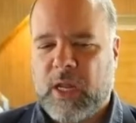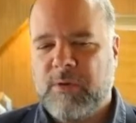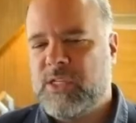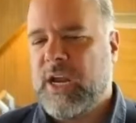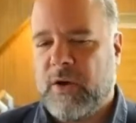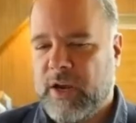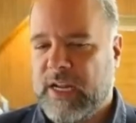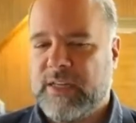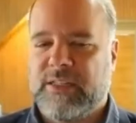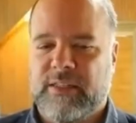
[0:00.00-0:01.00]
with
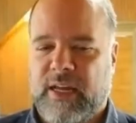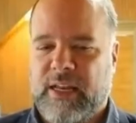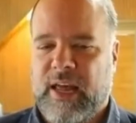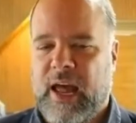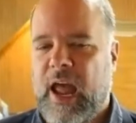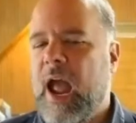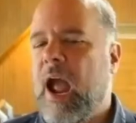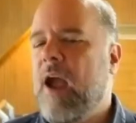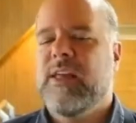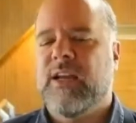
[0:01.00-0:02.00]
charities, things like that.
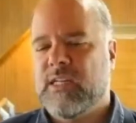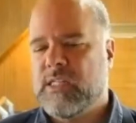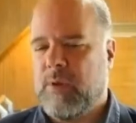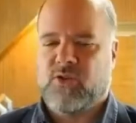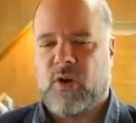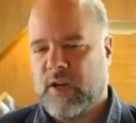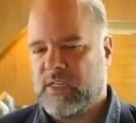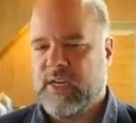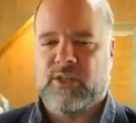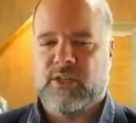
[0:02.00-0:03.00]
Everything is about drawing
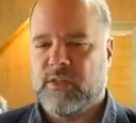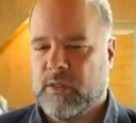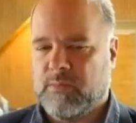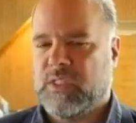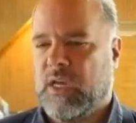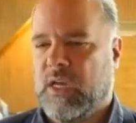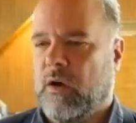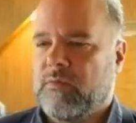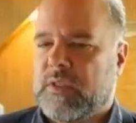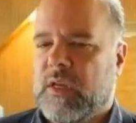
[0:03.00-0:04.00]
attention to
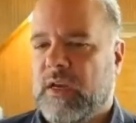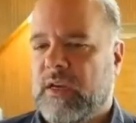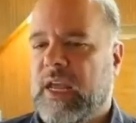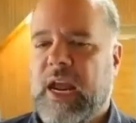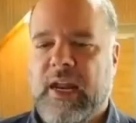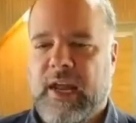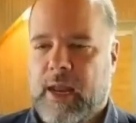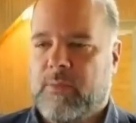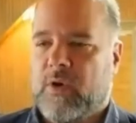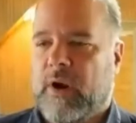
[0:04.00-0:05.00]
themselves and gaining
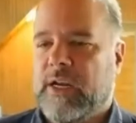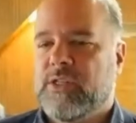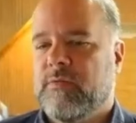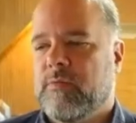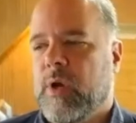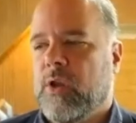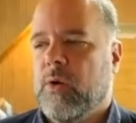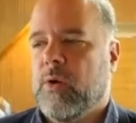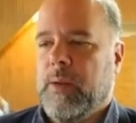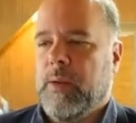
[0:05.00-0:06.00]
admiration from
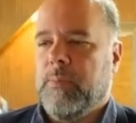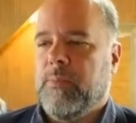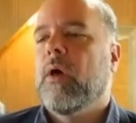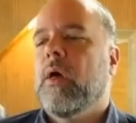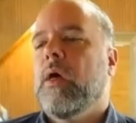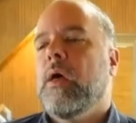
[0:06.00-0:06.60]
other people.